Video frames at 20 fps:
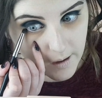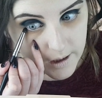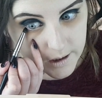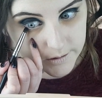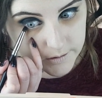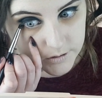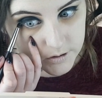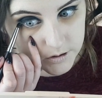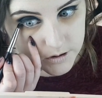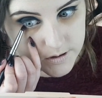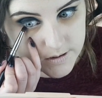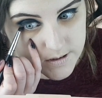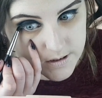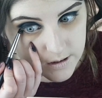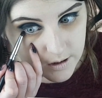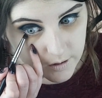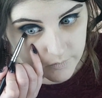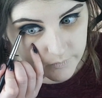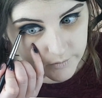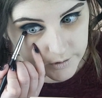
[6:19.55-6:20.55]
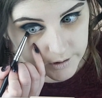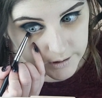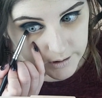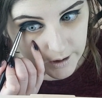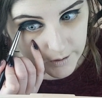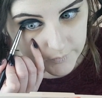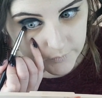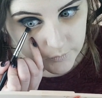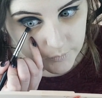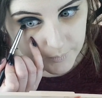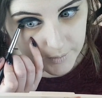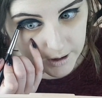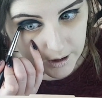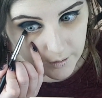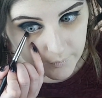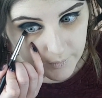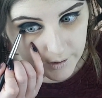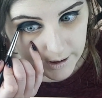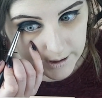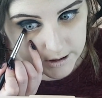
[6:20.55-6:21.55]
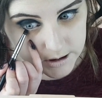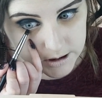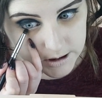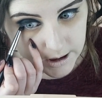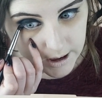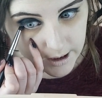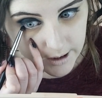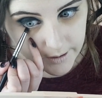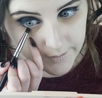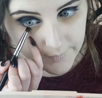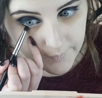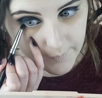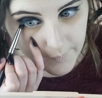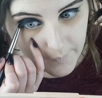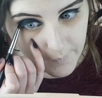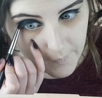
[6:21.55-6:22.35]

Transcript: and just start running that under my lower lash line.